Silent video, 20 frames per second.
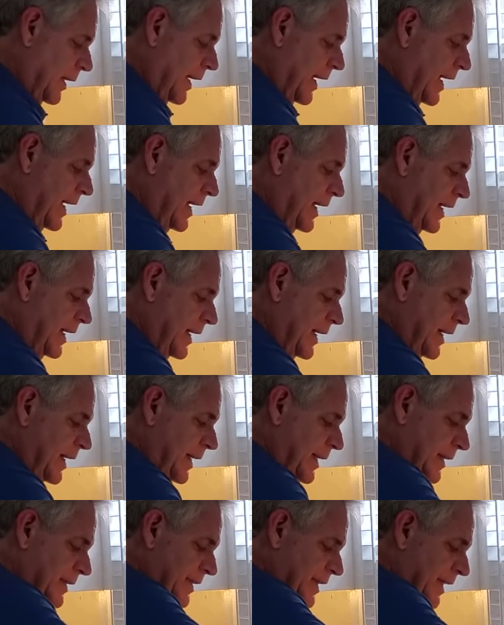
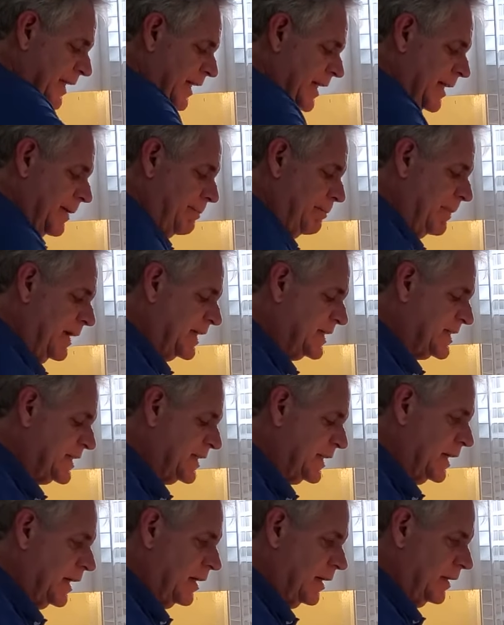And you gotta mix
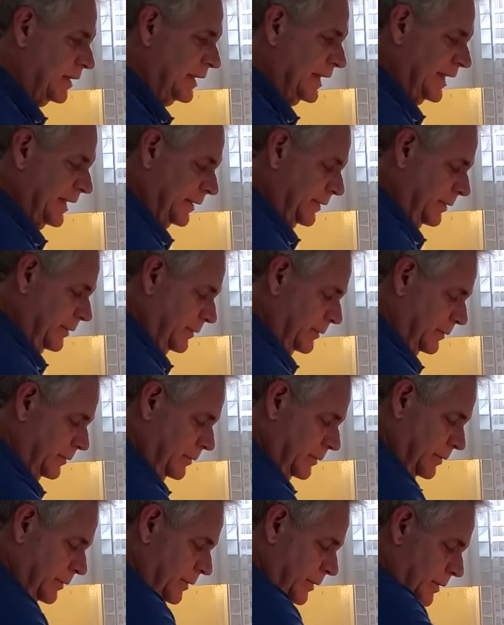it all in,
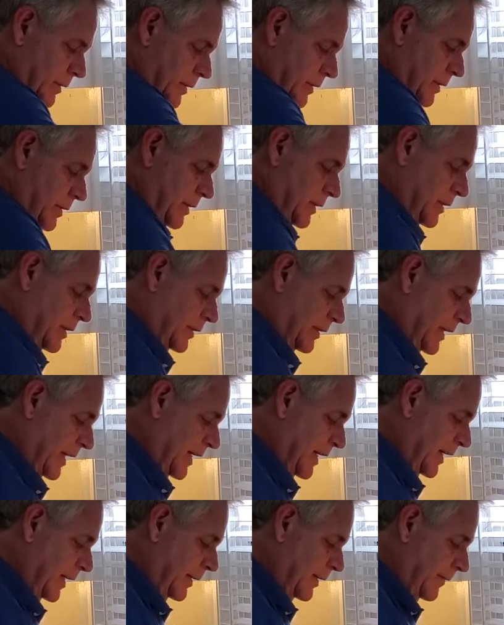
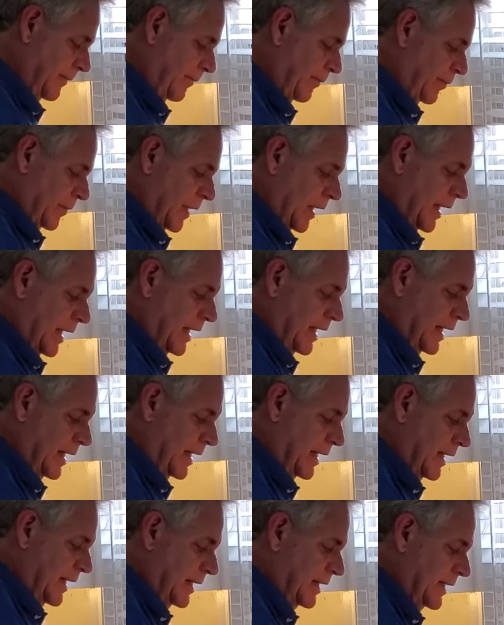okay?
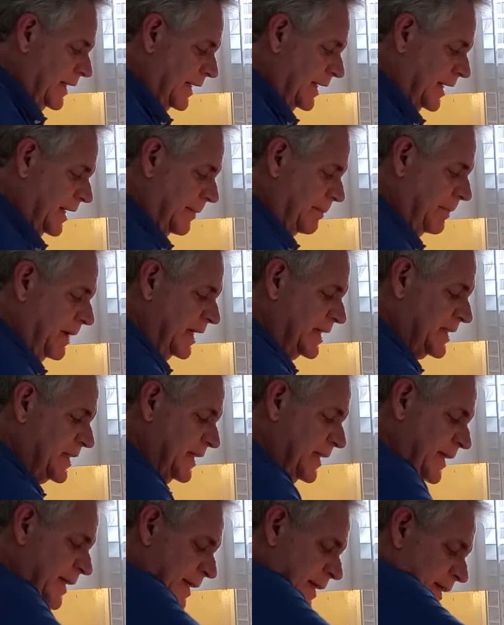And you gotta mix
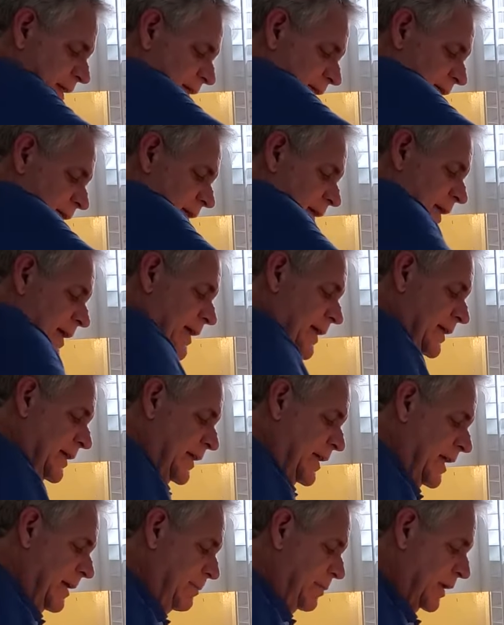it in and
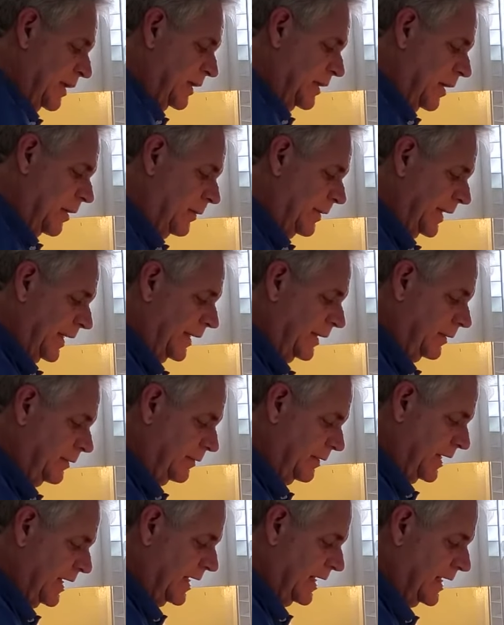keep it going.
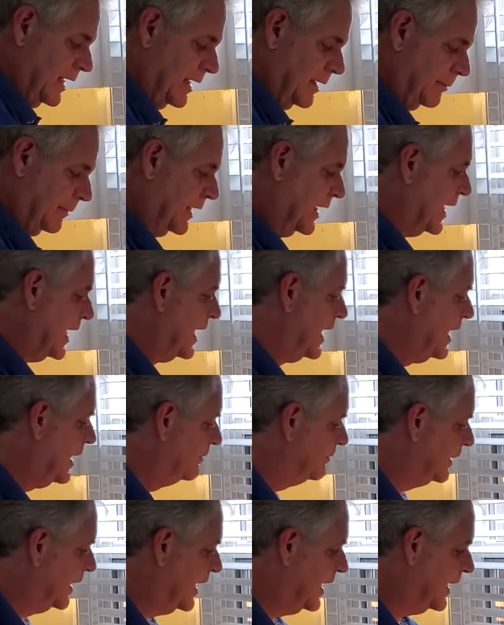Yeah, I'm gonna
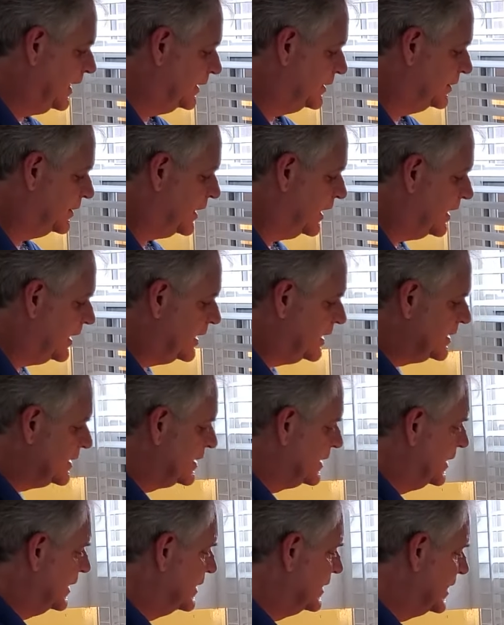have to add
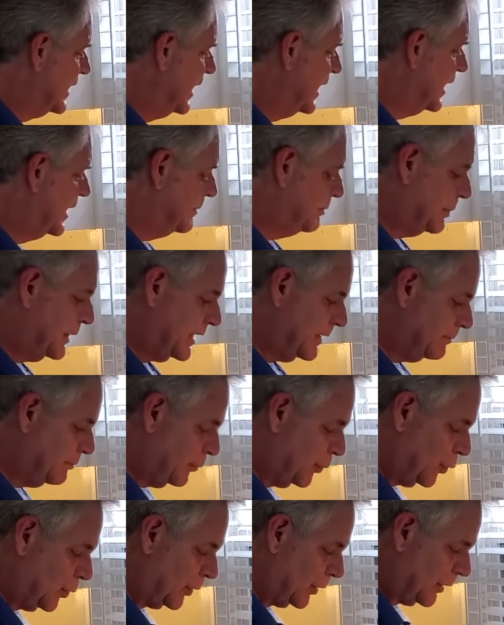just a tad bit
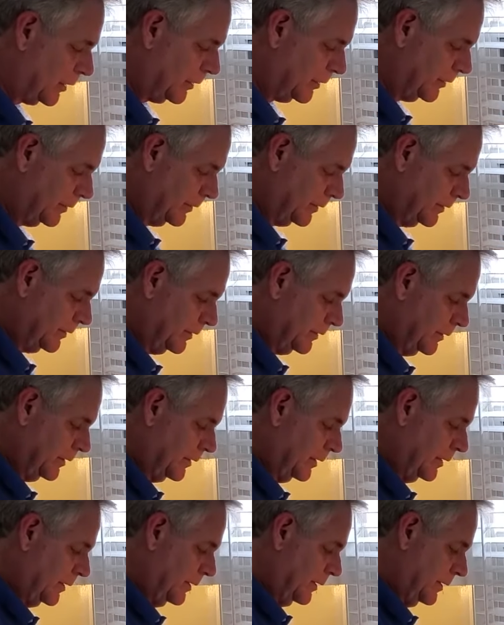more
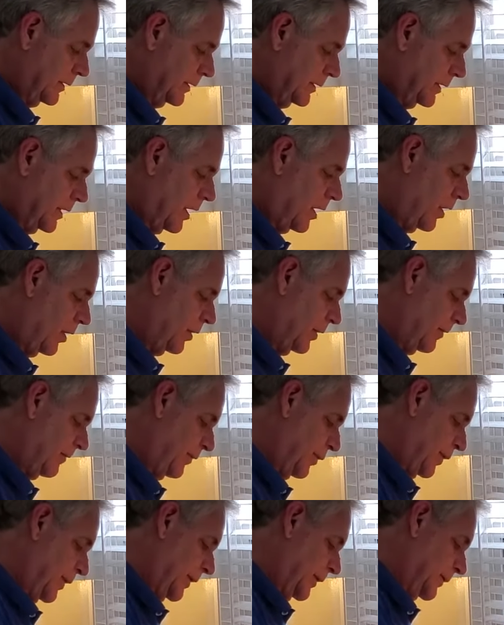olive
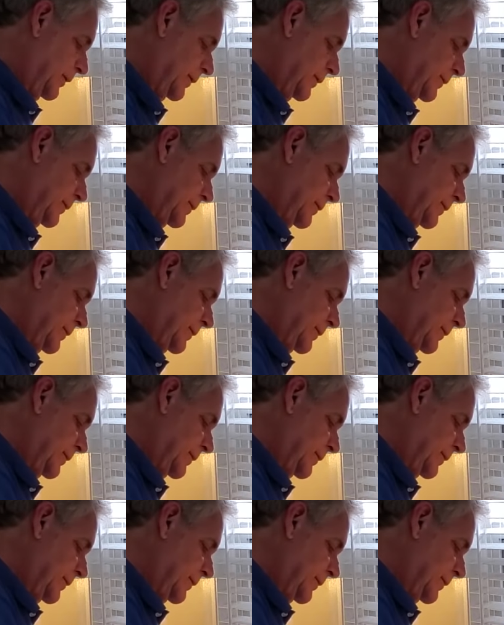oil,